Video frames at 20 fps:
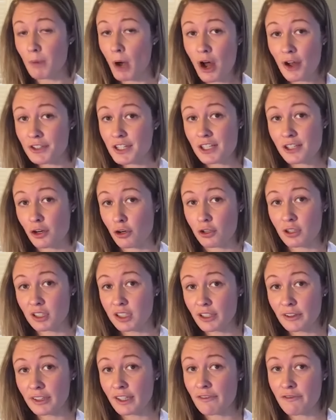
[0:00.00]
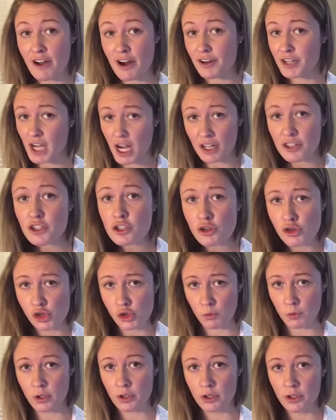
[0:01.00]
politics are clearly very
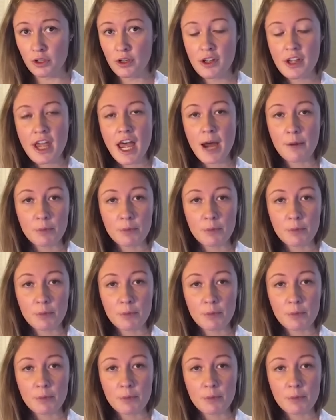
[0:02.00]
unusual,